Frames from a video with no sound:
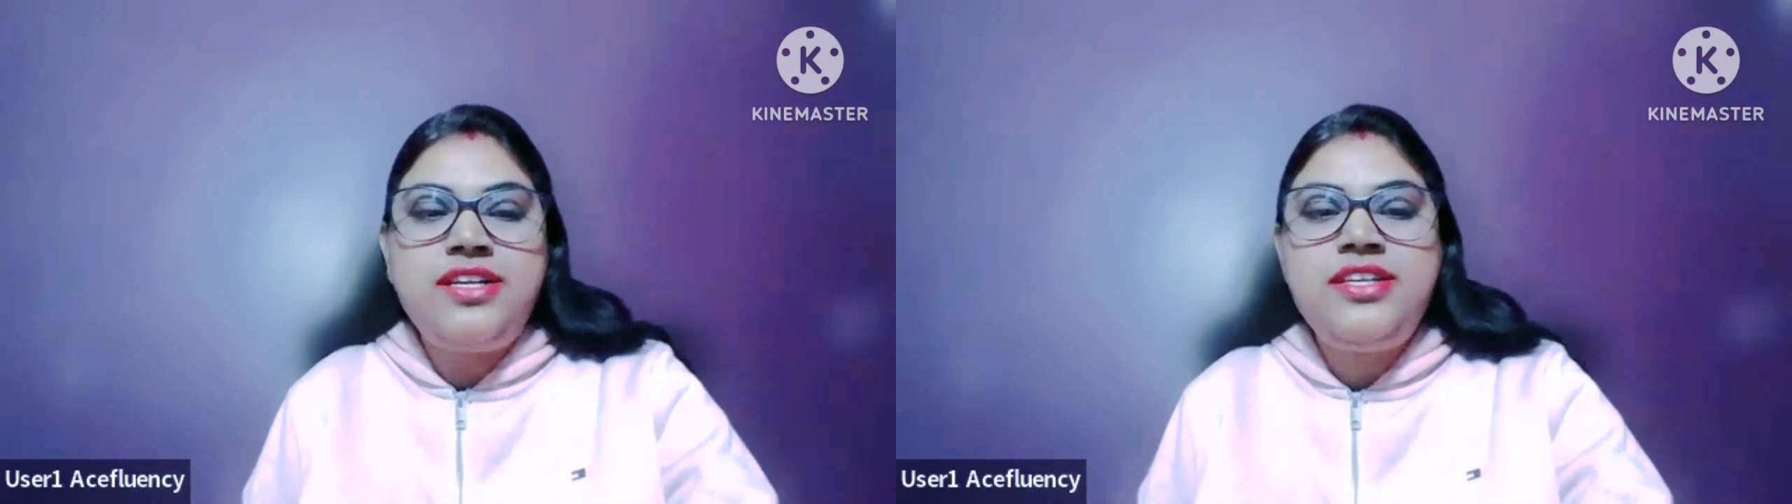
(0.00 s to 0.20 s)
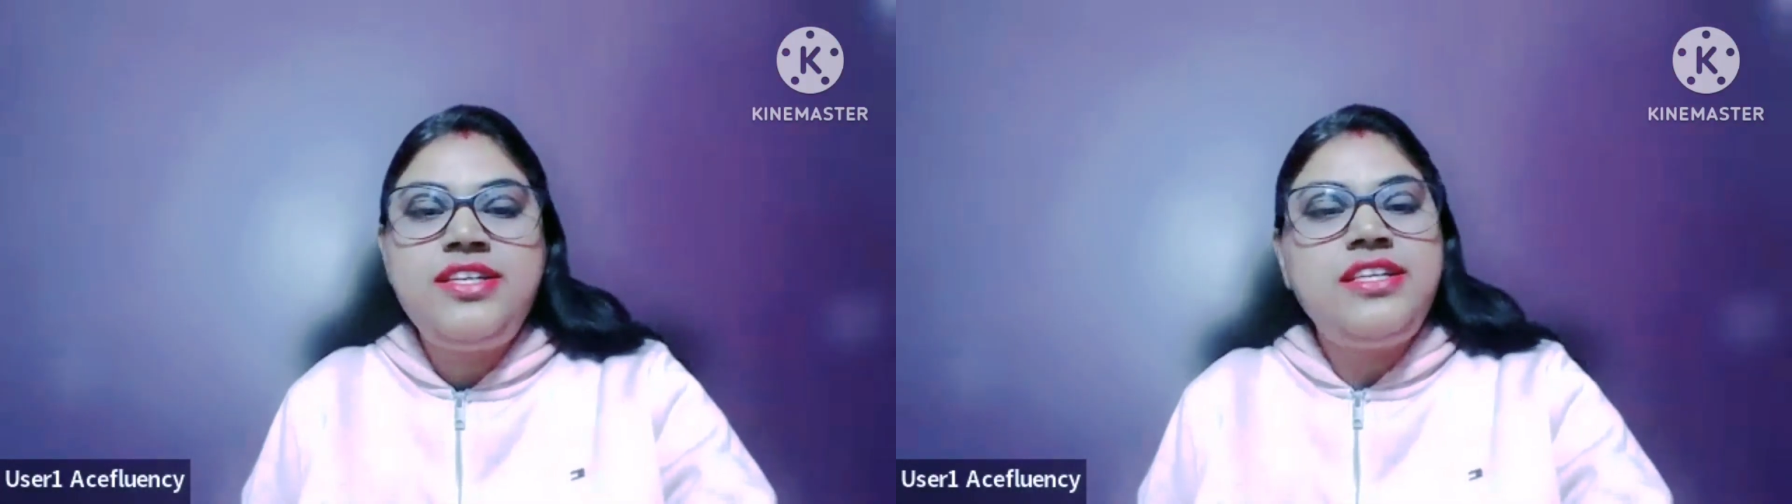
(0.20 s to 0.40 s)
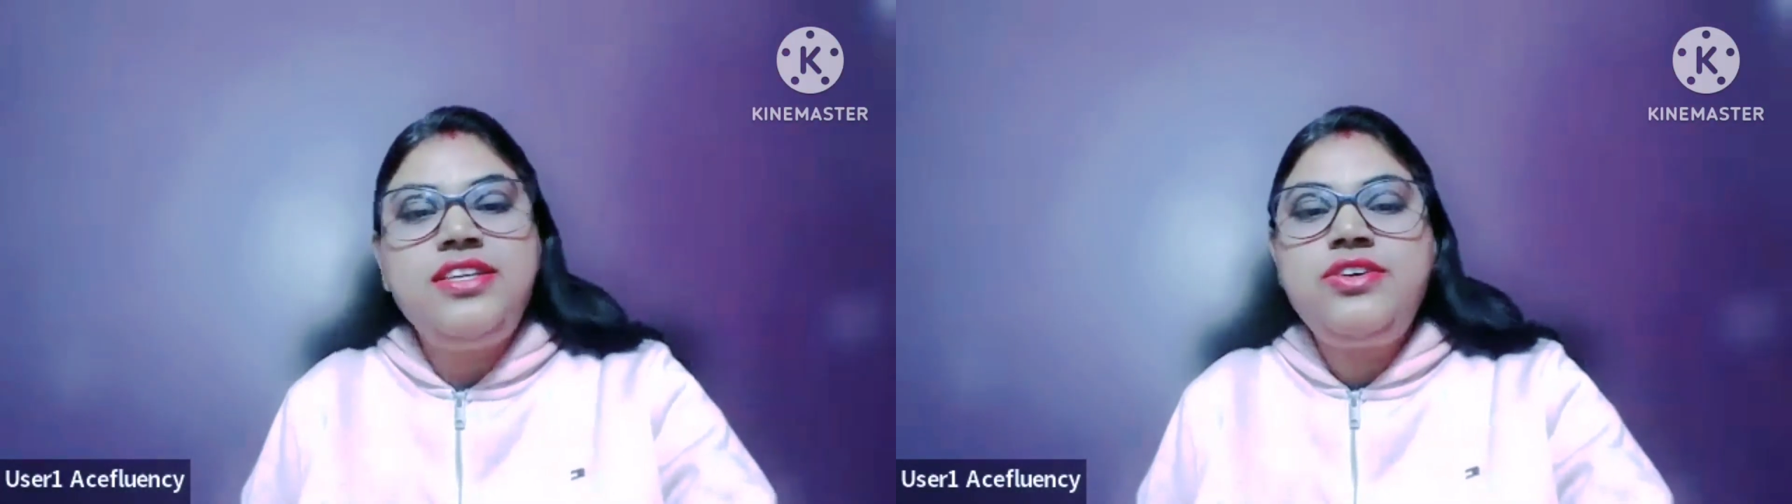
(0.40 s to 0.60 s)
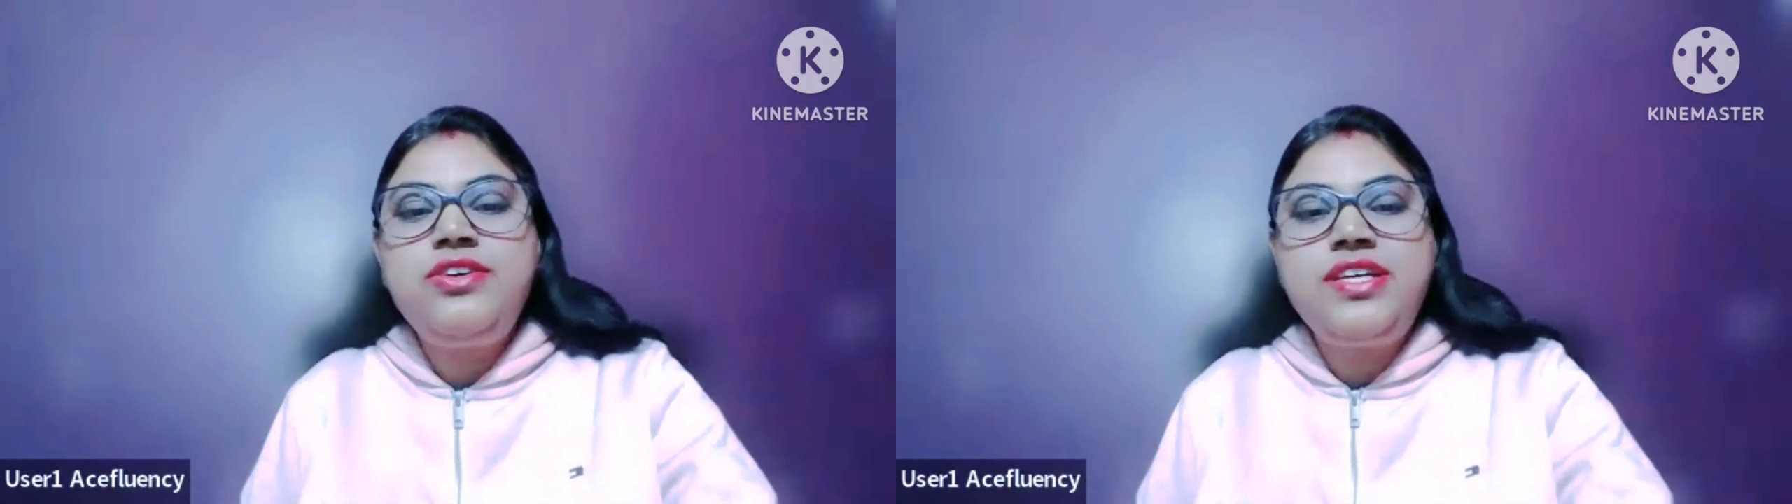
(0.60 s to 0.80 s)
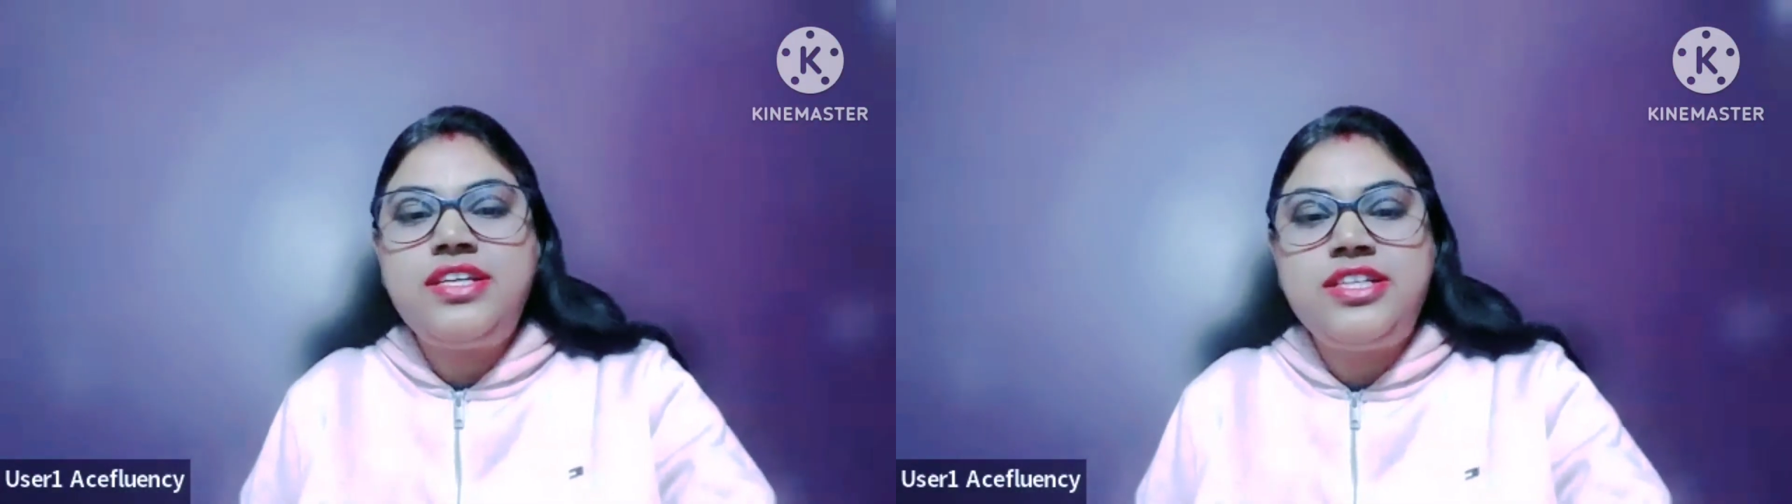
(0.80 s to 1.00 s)
in Hindi or
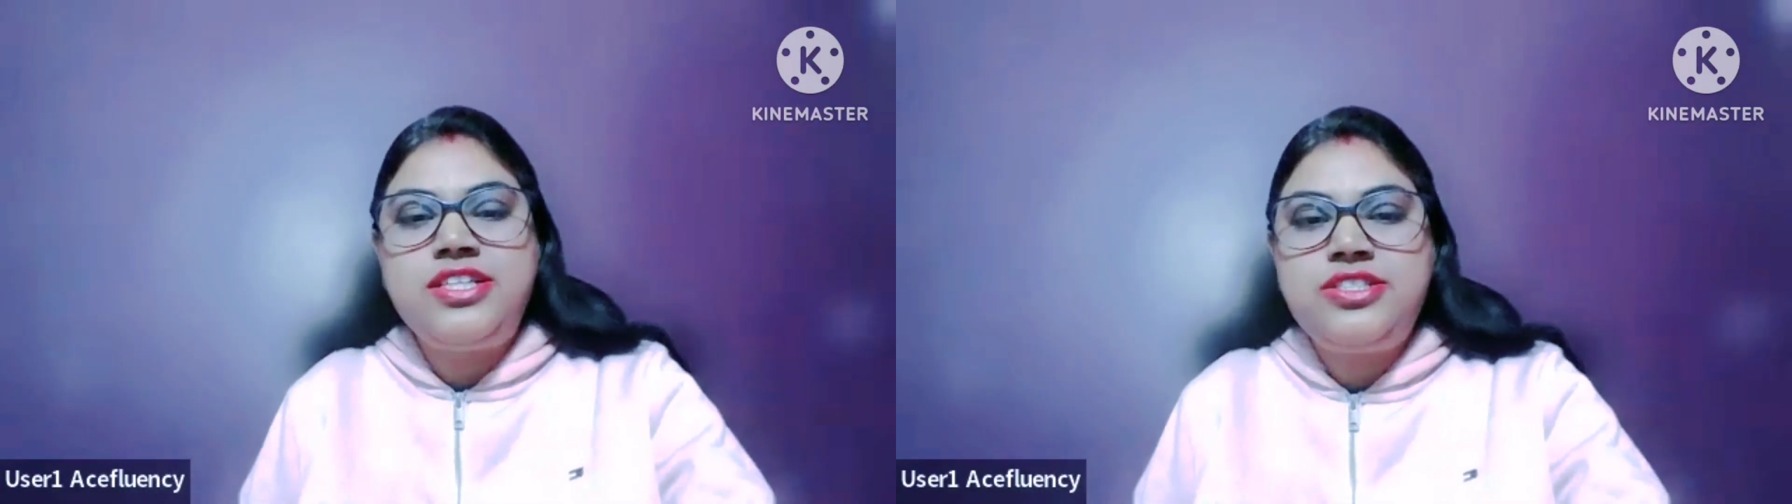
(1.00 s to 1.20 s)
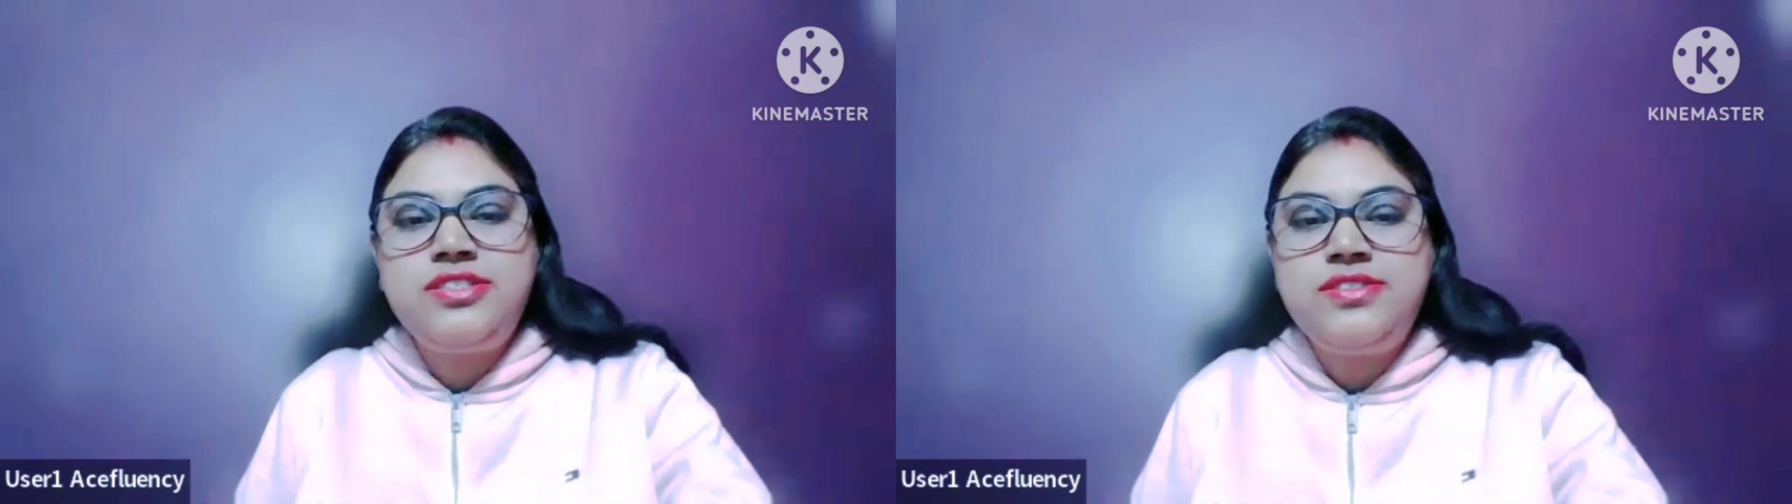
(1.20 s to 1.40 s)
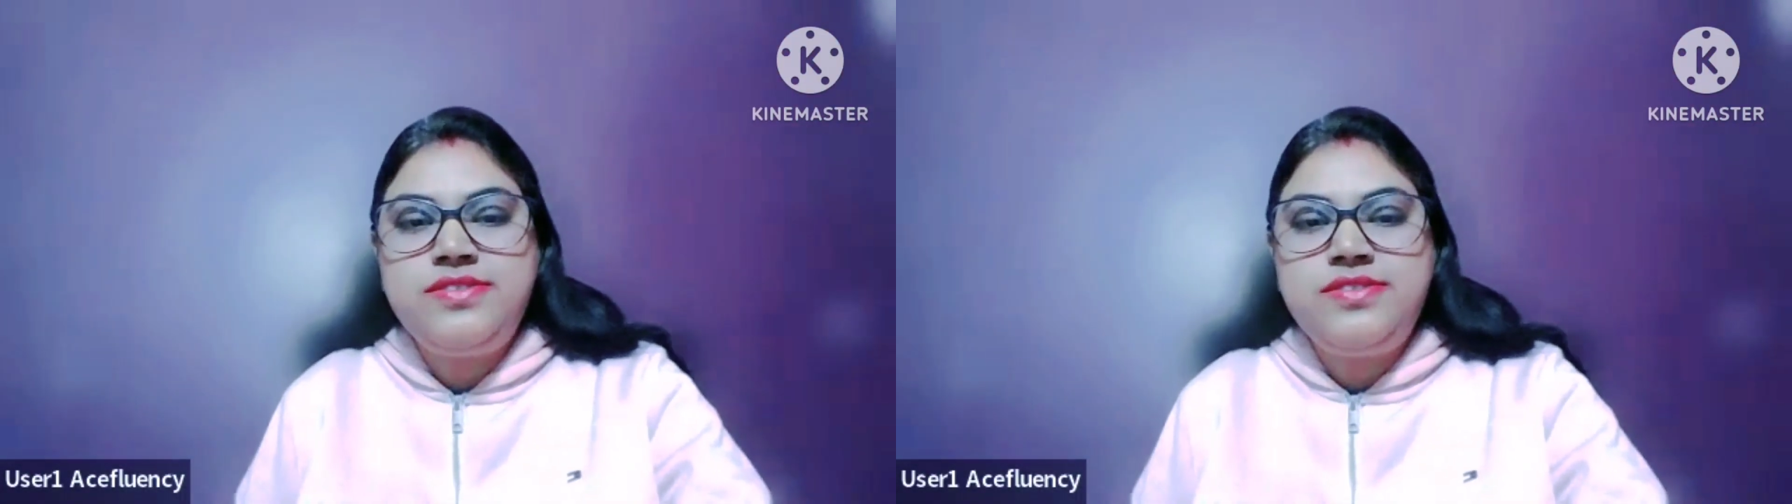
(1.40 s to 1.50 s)
English?